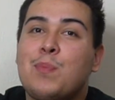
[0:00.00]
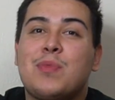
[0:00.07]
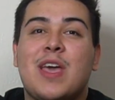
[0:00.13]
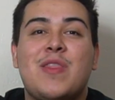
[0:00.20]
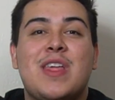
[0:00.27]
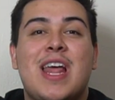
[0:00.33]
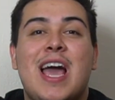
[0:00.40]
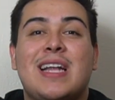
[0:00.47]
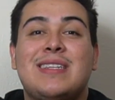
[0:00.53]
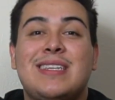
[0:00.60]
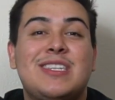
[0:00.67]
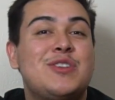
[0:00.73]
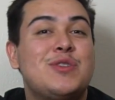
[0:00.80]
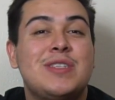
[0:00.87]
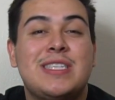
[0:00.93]
and then I had
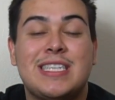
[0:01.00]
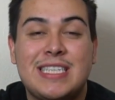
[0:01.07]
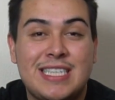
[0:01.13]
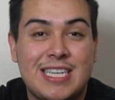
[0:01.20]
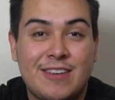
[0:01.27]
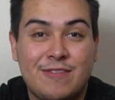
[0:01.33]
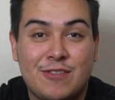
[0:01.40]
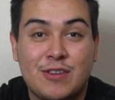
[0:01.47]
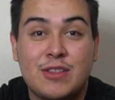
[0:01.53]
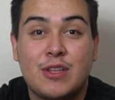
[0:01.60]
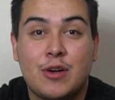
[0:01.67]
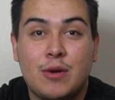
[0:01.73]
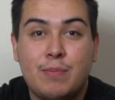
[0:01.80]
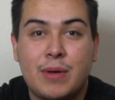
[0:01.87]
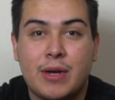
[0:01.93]
teacher assistant for
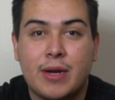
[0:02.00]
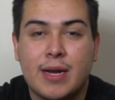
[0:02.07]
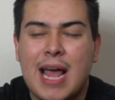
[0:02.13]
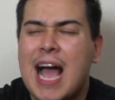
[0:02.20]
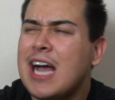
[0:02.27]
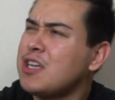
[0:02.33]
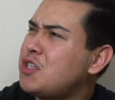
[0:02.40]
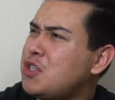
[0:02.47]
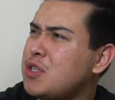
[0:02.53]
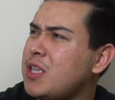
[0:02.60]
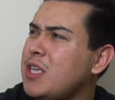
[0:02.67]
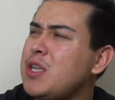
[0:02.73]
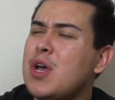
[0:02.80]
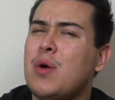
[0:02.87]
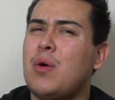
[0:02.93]
third period.
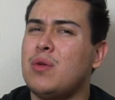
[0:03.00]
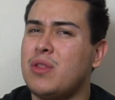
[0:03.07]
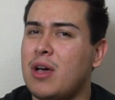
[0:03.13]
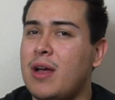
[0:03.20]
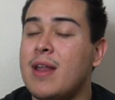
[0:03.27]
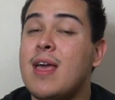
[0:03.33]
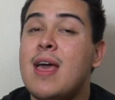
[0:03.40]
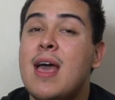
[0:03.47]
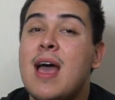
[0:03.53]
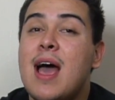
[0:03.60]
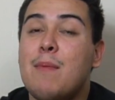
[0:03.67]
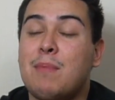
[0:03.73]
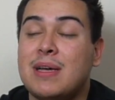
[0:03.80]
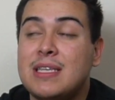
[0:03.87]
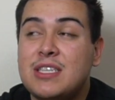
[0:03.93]
Actually, no, hold on.
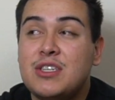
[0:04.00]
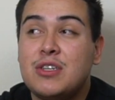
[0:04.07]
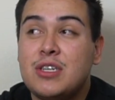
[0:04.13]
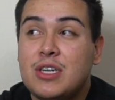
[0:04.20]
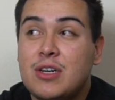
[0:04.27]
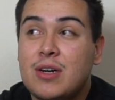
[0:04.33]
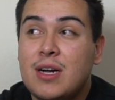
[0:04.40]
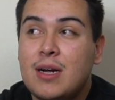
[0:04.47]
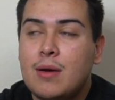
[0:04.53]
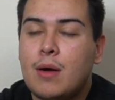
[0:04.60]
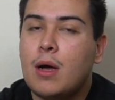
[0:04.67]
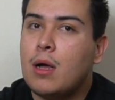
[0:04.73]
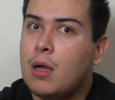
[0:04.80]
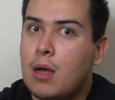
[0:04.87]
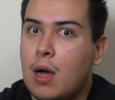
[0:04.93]
My senior year,
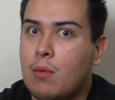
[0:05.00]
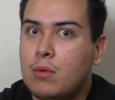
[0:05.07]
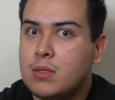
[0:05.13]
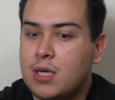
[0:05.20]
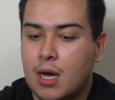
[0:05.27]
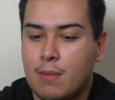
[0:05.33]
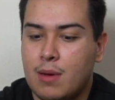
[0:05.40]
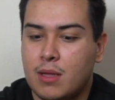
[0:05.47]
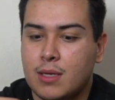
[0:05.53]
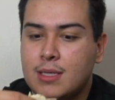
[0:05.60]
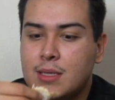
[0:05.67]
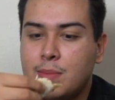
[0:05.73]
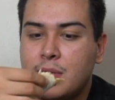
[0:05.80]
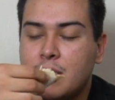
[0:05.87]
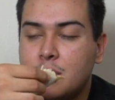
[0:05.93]
I won't talk about it because
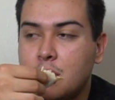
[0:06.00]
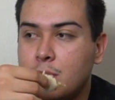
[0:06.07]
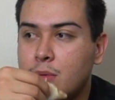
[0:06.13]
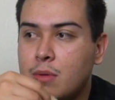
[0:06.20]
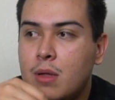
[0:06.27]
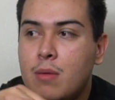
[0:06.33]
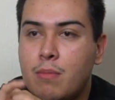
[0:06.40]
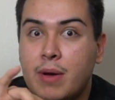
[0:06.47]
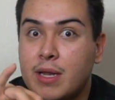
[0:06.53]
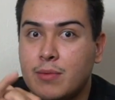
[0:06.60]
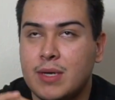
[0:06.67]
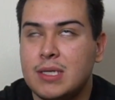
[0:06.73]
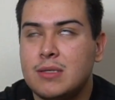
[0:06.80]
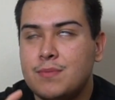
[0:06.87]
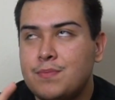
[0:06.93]
I'm gonna get in trouble. But
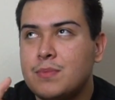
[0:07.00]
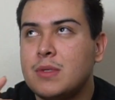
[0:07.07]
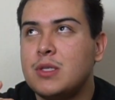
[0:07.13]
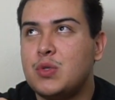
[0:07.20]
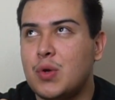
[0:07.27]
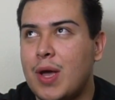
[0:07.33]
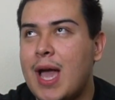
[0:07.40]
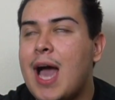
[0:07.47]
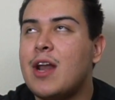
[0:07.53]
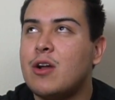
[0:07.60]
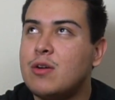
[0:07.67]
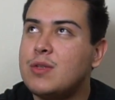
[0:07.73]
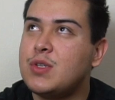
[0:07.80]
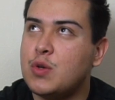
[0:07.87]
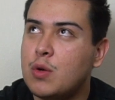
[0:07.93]
anyways, so I had
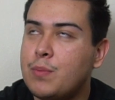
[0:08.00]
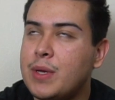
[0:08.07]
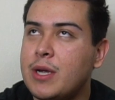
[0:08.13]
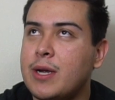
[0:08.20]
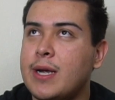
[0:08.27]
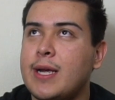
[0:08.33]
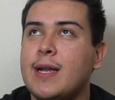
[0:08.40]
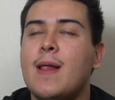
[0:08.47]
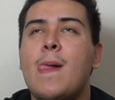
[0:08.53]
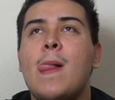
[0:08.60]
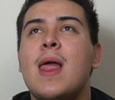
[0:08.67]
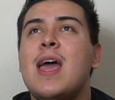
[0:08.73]
her zero period,